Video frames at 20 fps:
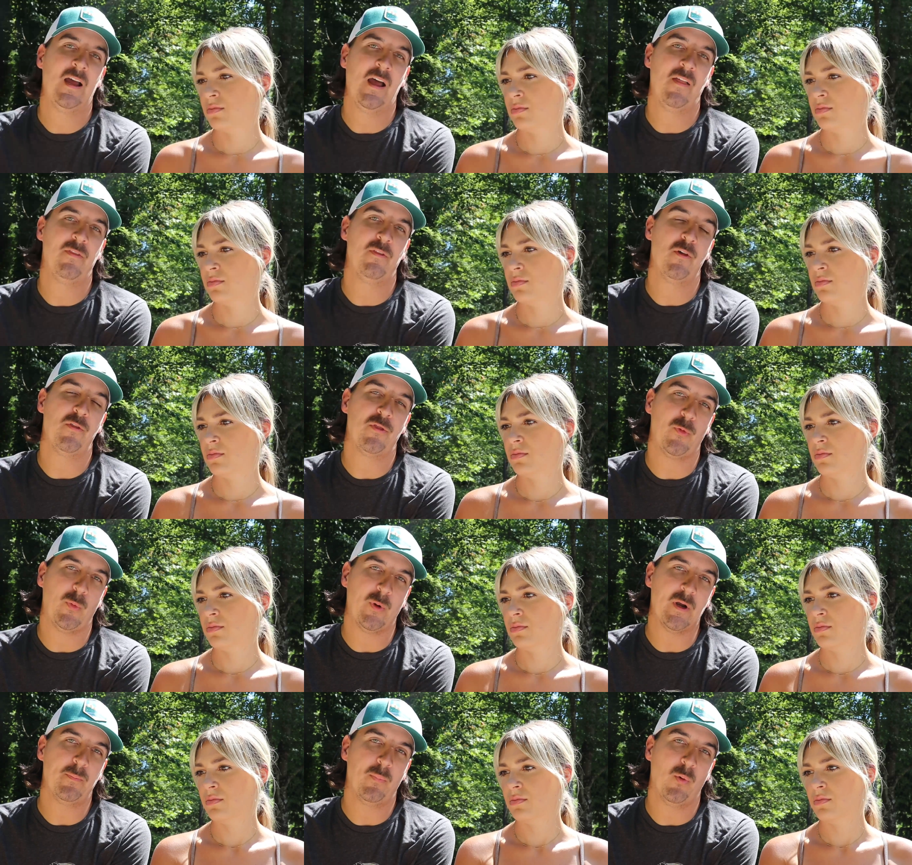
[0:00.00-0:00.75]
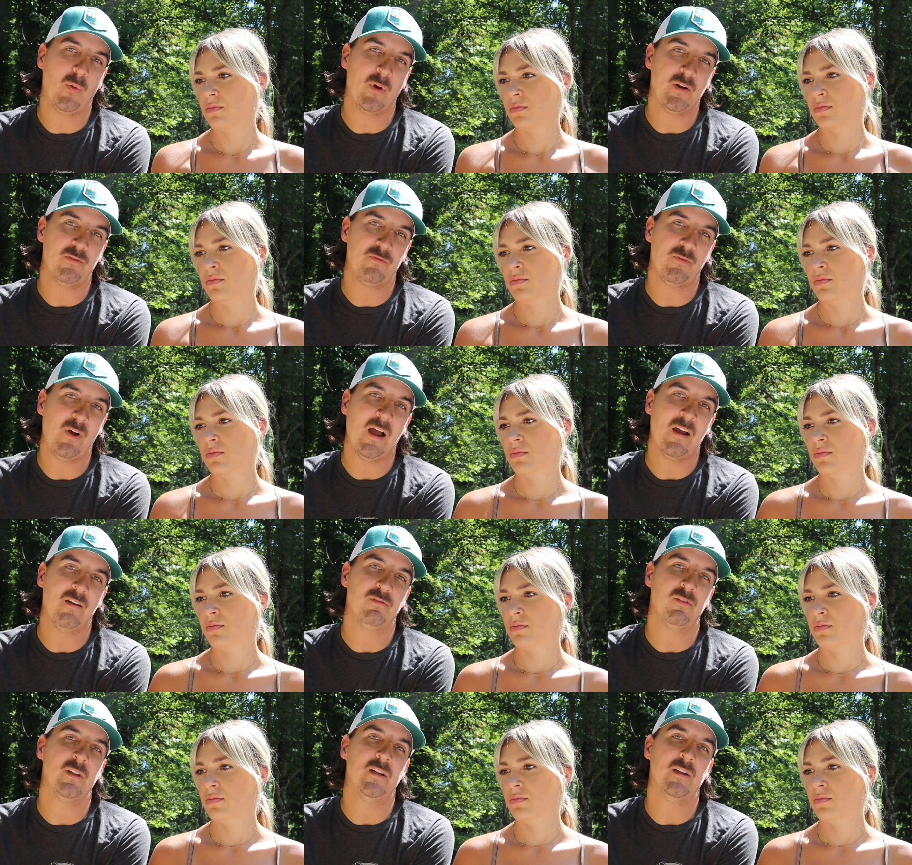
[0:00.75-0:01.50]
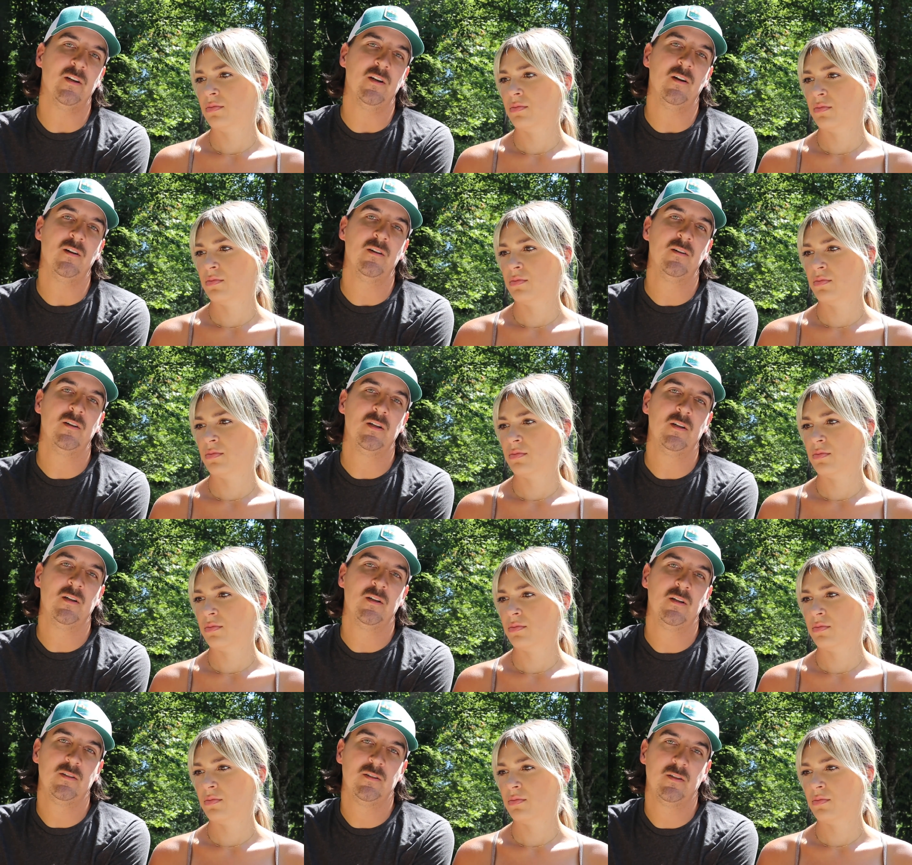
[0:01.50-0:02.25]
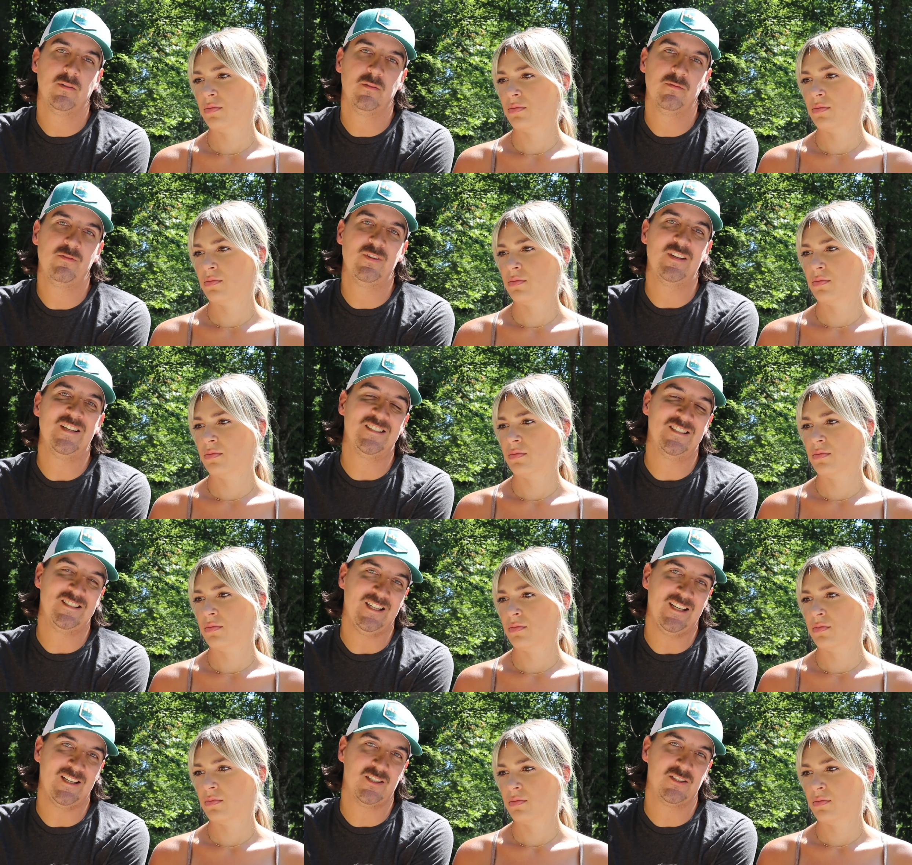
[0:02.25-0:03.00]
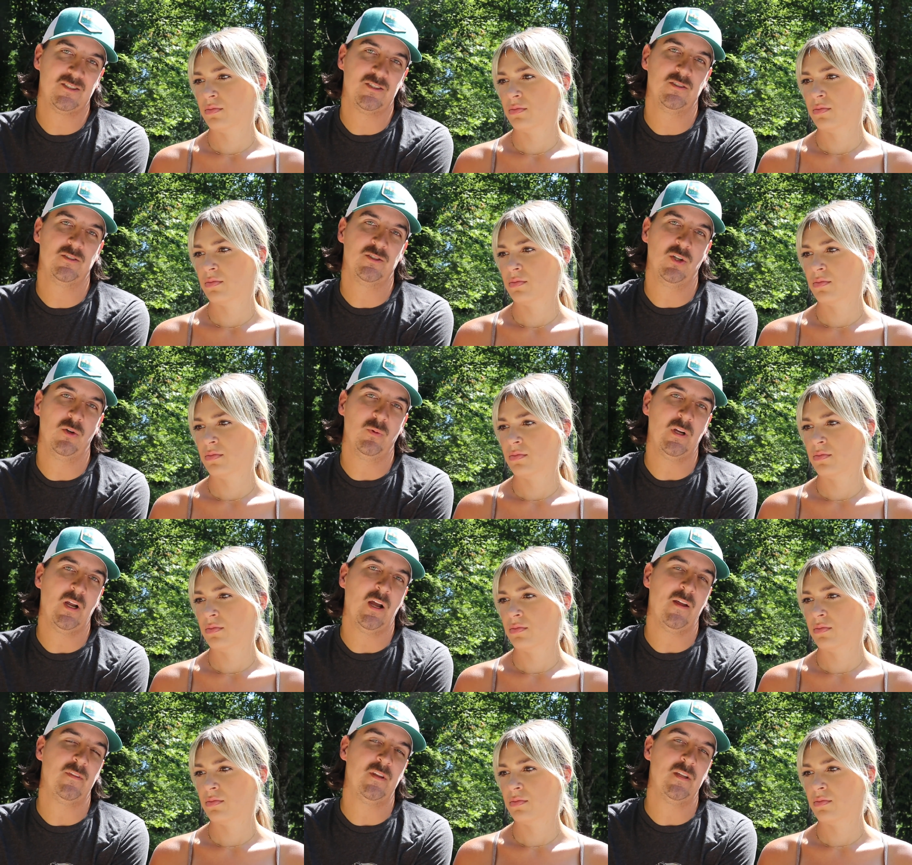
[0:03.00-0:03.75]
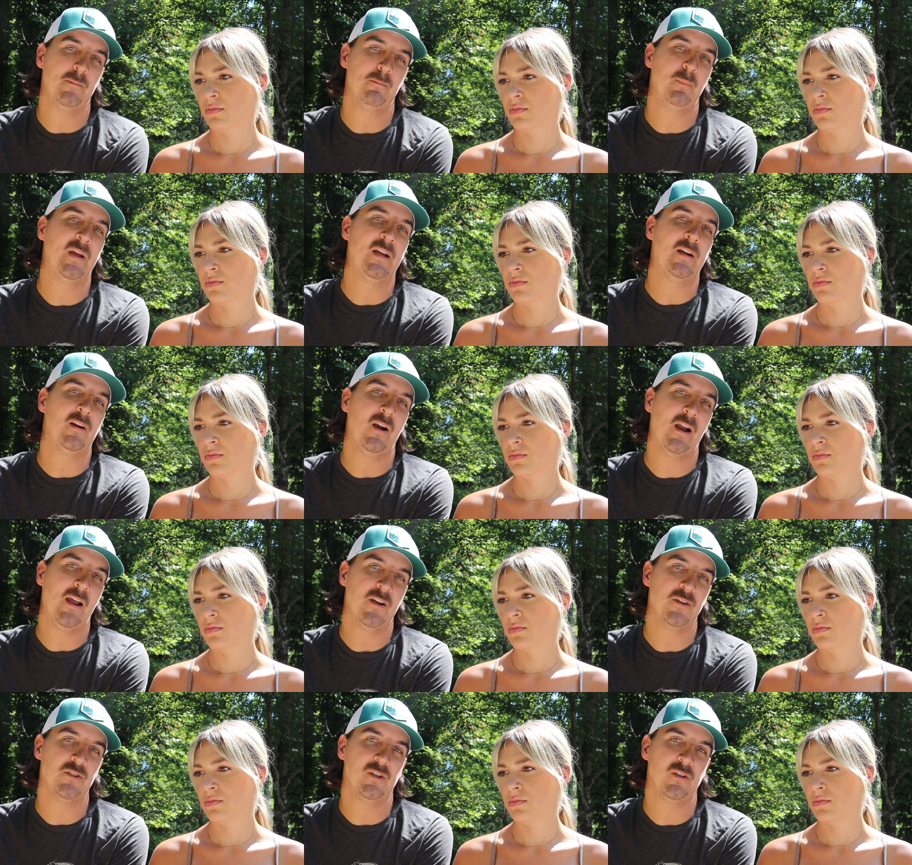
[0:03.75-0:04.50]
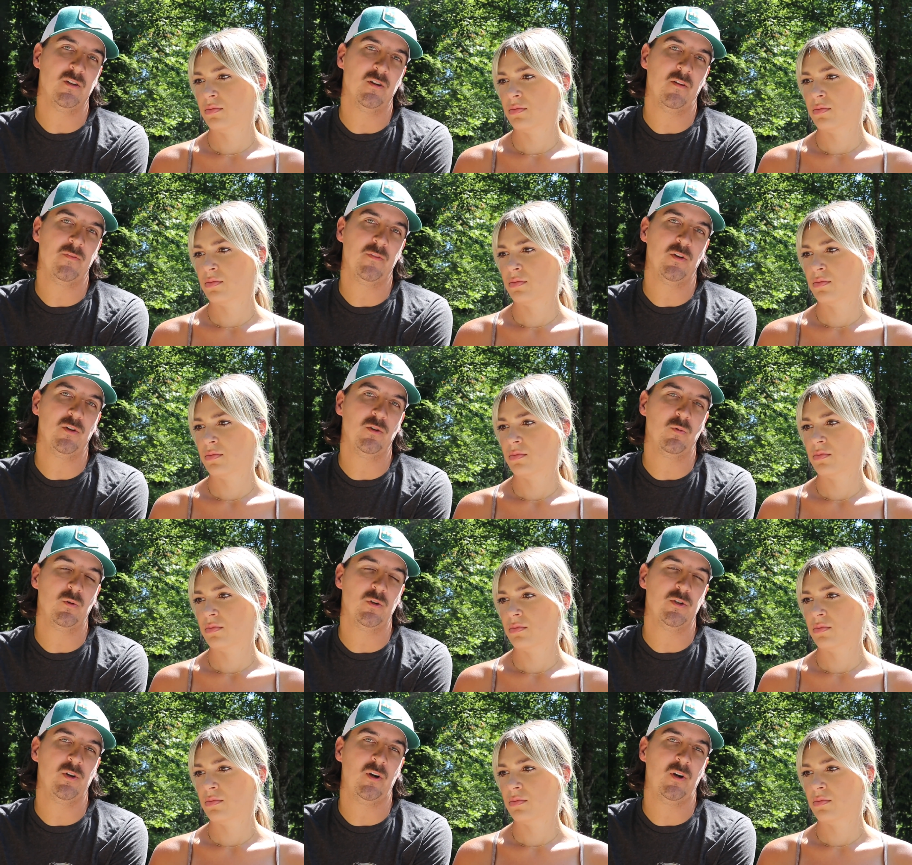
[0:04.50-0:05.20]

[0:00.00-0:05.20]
Speaker 1: had the 3.5 liter V6. So we got the bigger engine on the newer